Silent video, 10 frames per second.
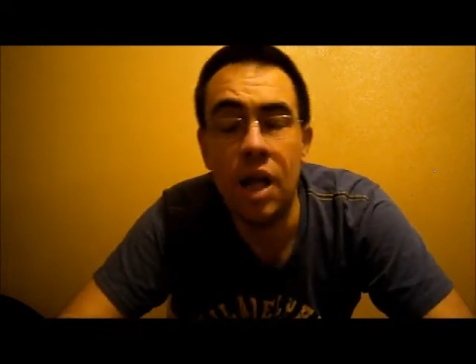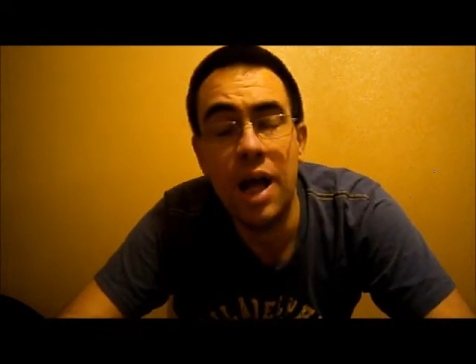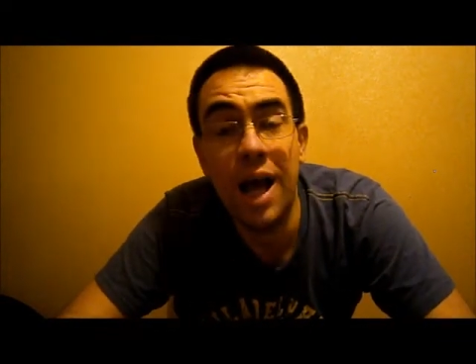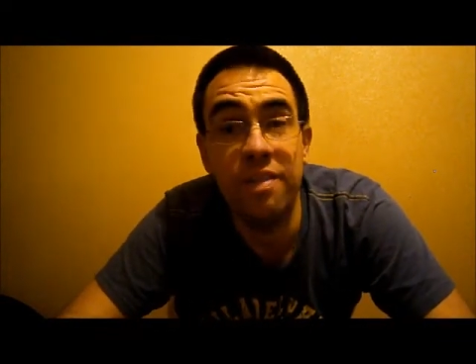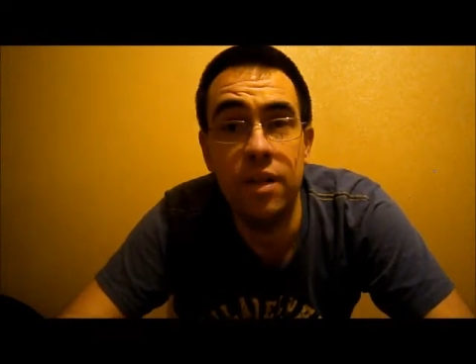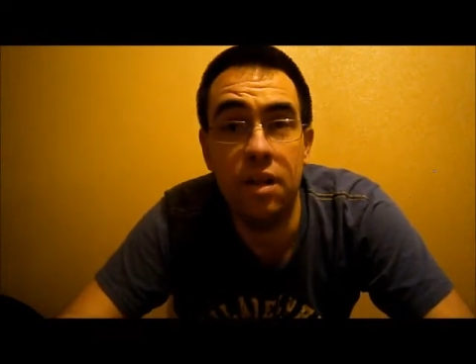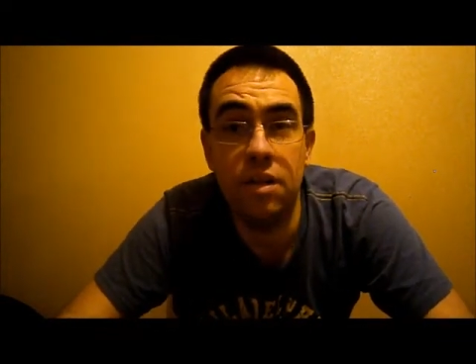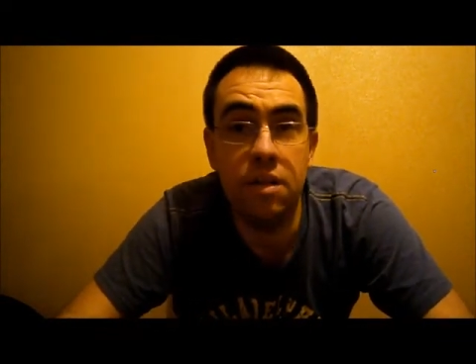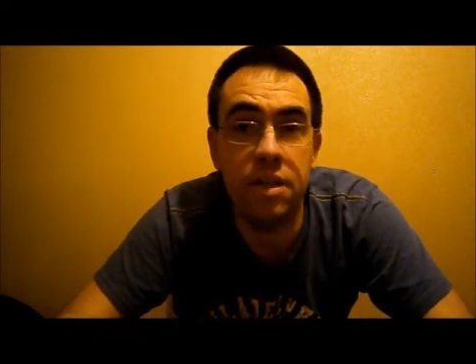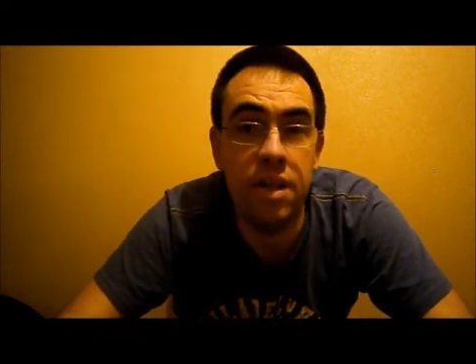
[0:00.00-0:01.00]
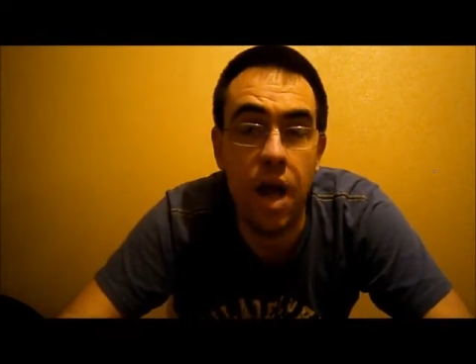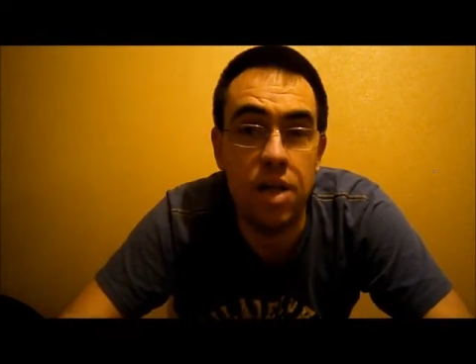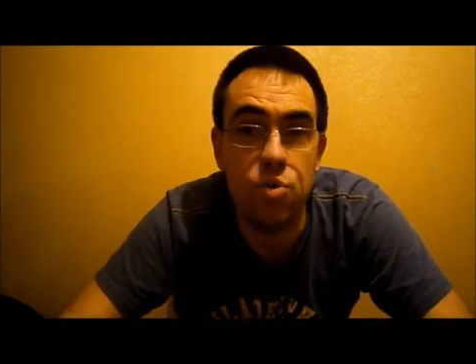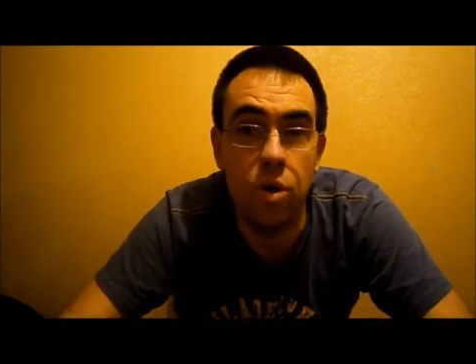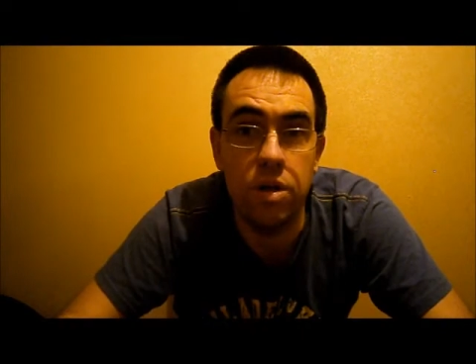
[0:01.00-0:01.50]
and the
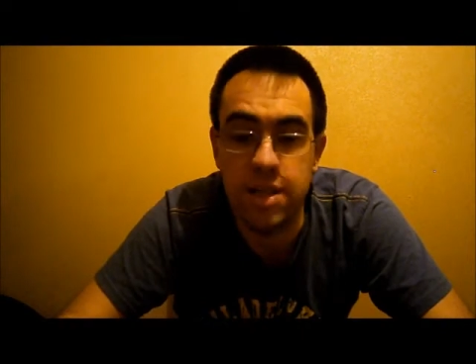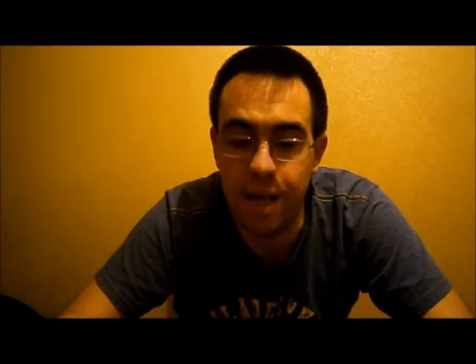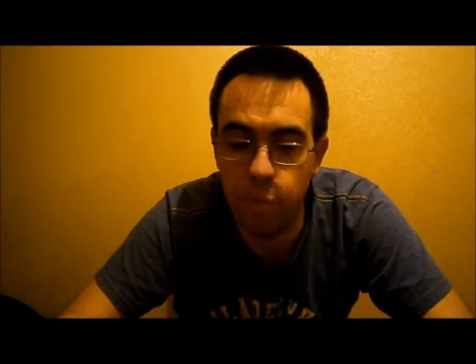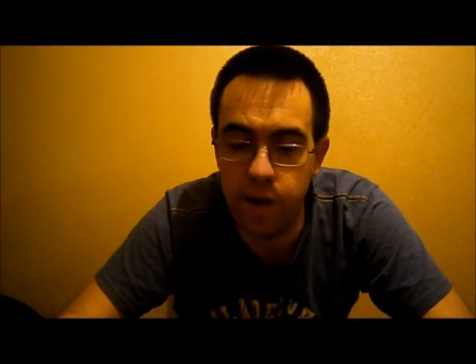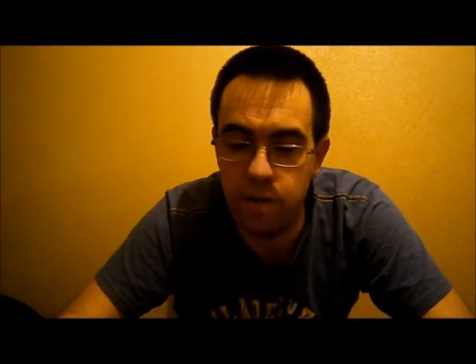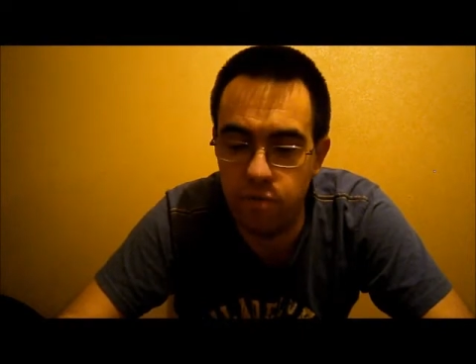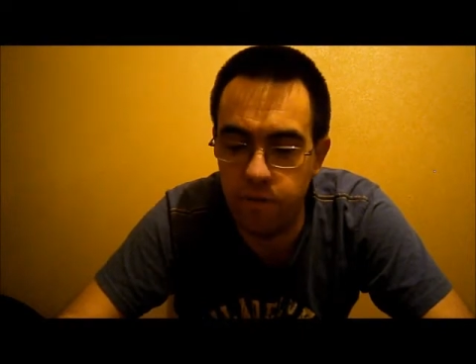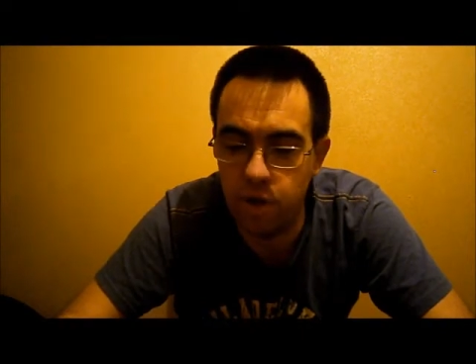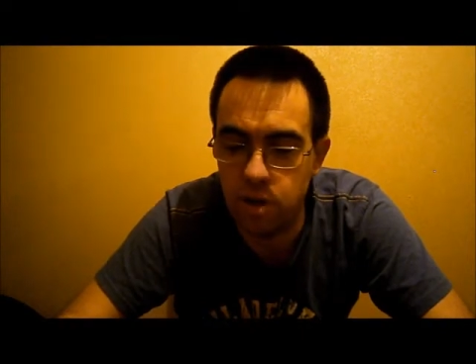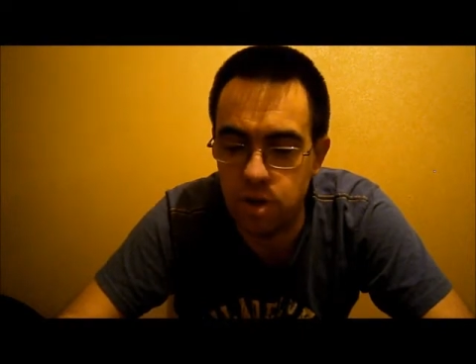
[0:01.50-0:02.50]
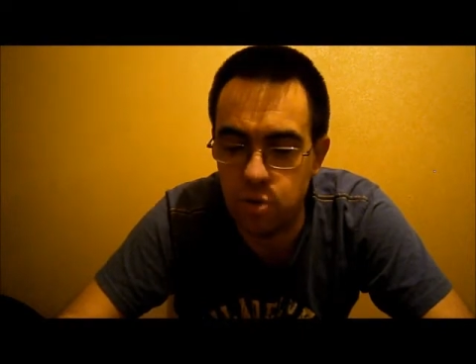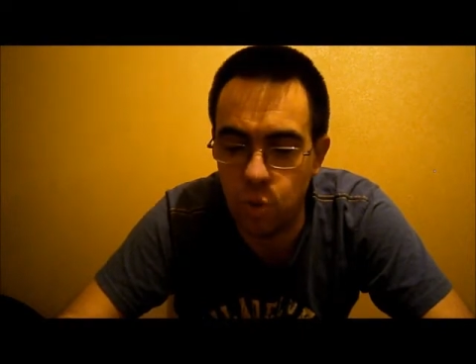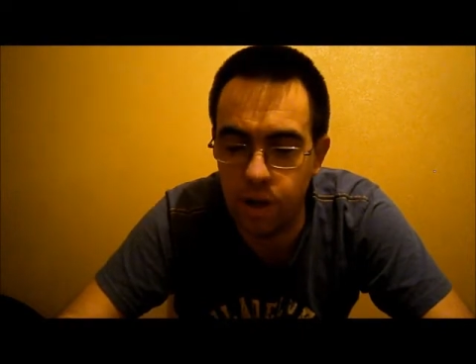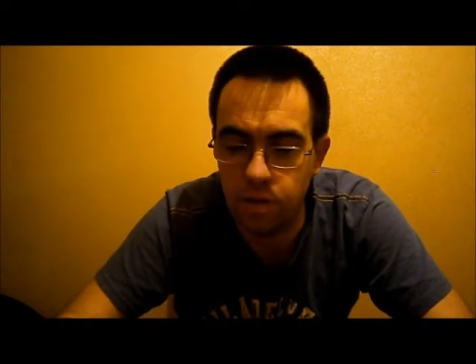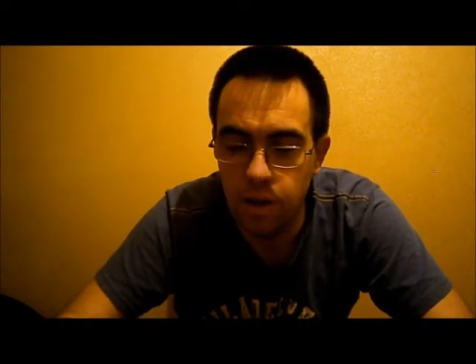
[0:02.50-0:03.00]
cards work the same way in reverse as
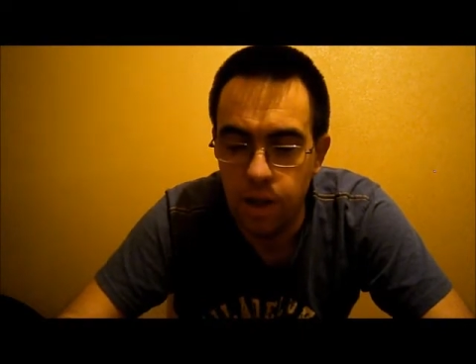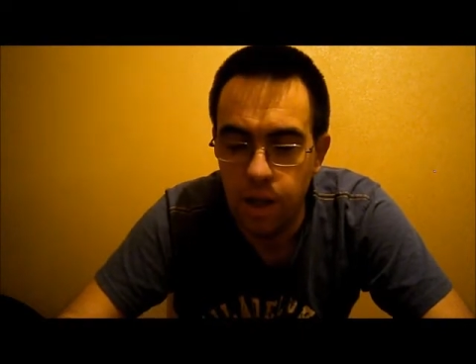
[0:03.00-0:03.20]
well.